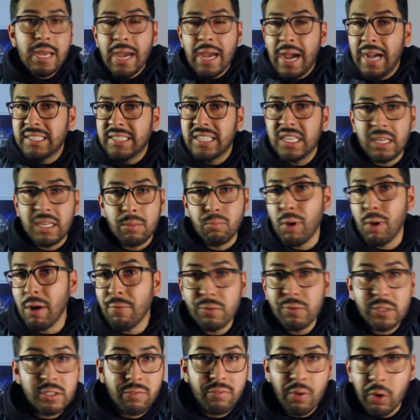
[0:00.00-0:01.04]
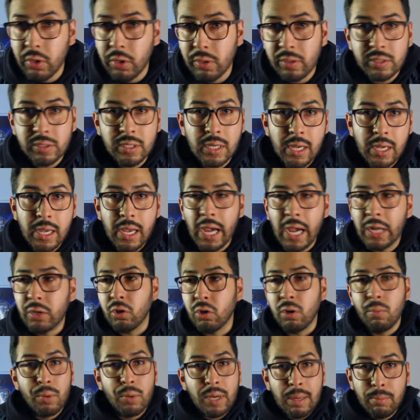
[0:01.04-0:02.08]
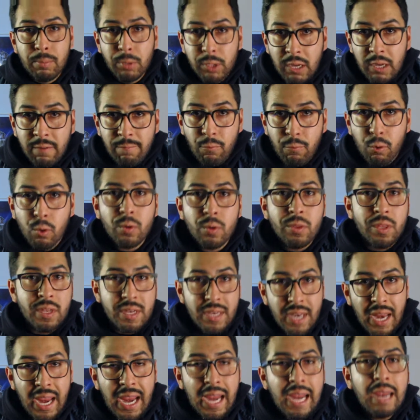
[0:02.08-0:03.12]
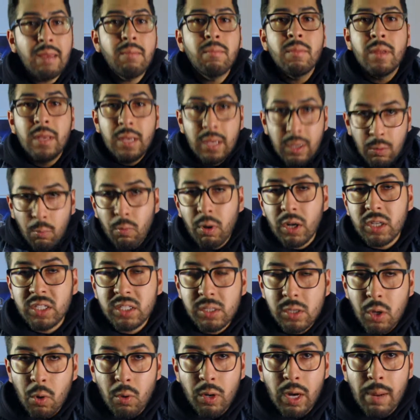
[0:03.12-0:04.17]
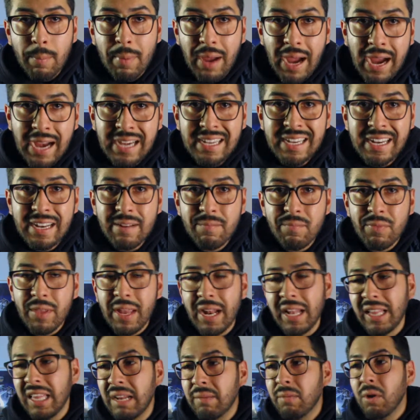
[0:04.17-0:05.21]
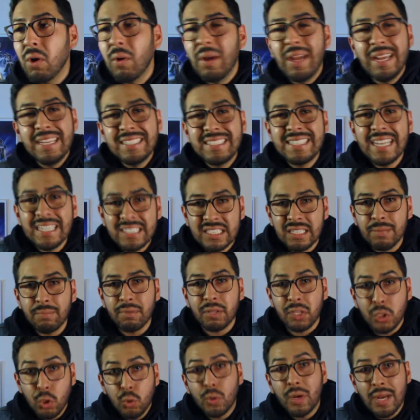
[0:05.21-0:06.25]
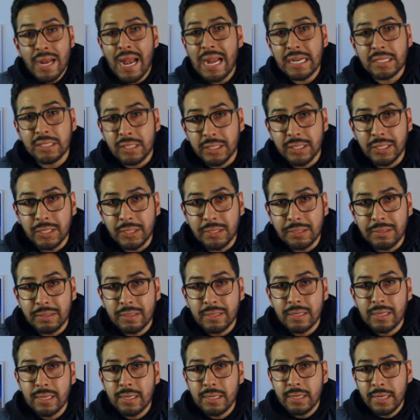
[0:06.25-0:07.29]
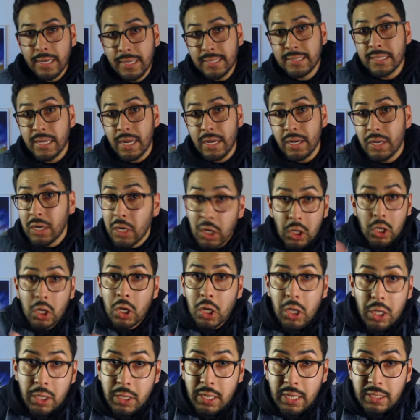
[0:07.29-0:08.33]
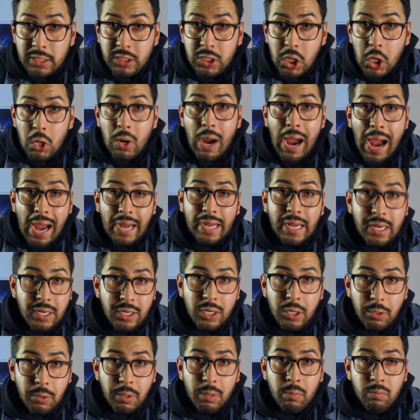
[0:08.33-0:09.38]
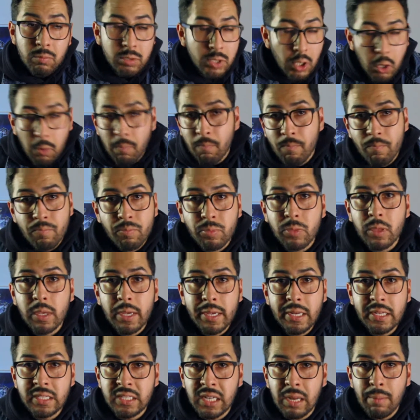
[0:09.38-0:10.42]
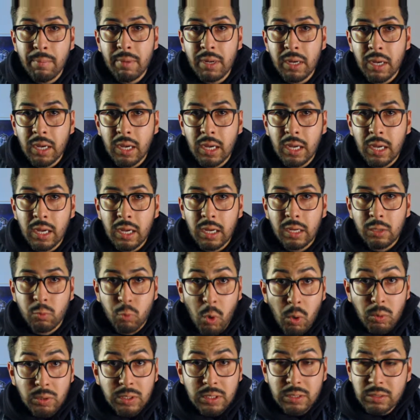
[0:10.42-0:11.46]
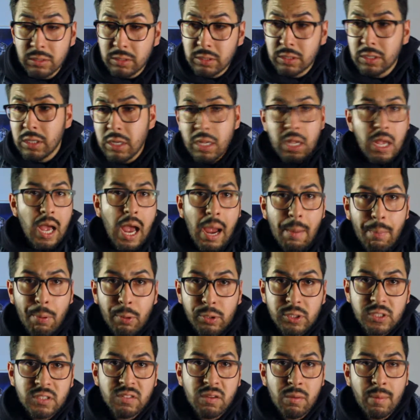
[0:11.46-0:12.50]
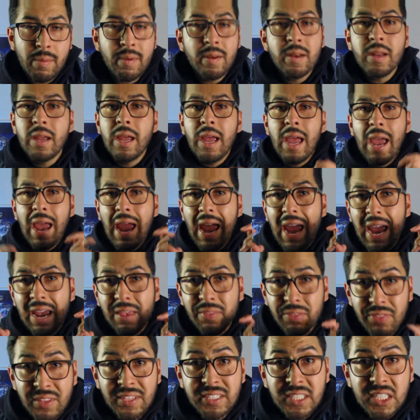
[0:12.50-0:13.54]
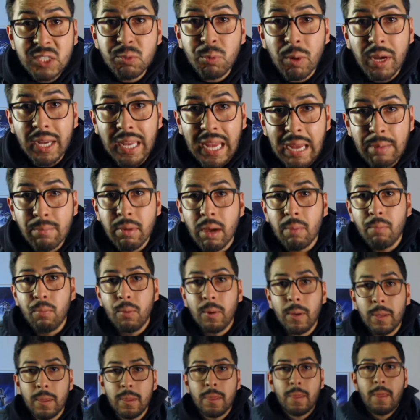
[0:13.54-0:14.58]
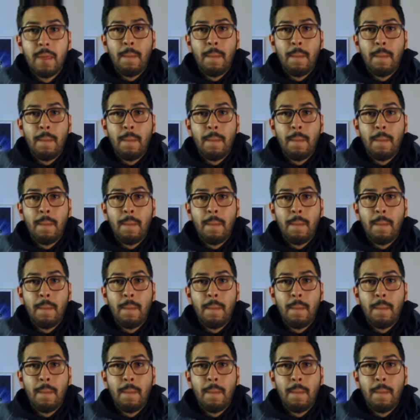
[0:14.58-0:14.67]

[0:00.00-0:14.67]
I sent him reference photos, I told him what I'm looking for, the name, what's going on behind it, and I let him know, is that something you can actually do? He said, yes sir, I can do it. So he sent me a quote, I purchased something, and this is what he came up with.